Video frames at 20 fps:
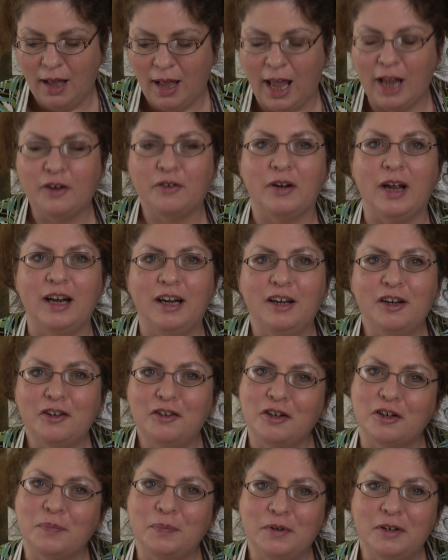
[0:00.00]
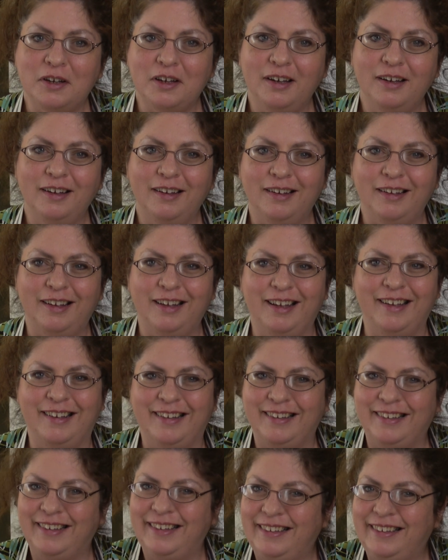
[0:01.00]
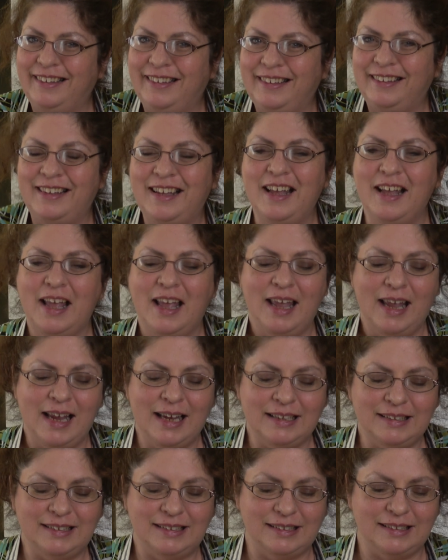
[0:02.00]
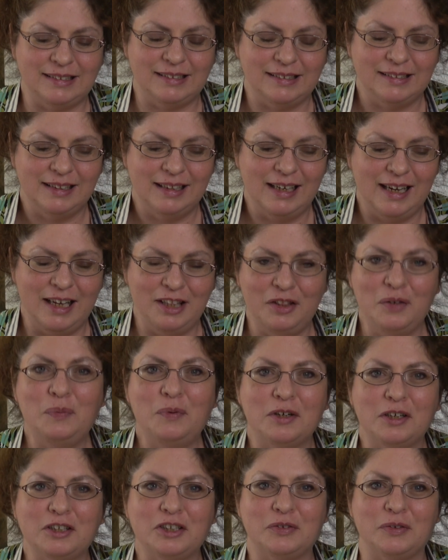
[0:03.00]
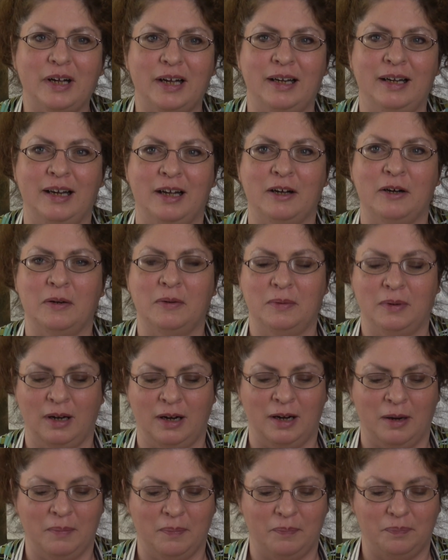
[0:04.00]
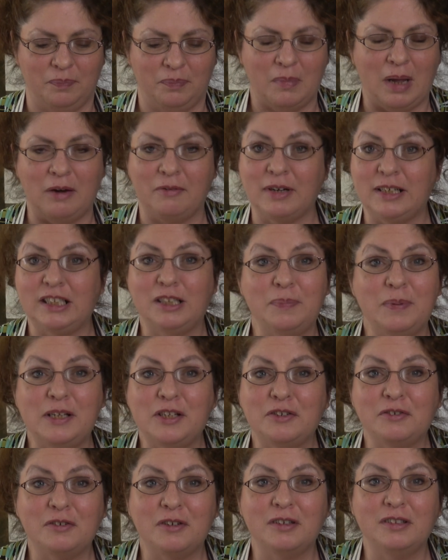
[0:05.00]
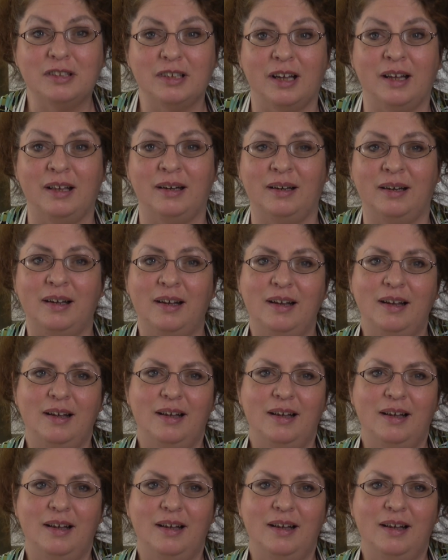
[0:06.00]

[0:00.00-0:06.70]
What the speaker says: I created a cookbook. It's in the works right now. My recipes are all done.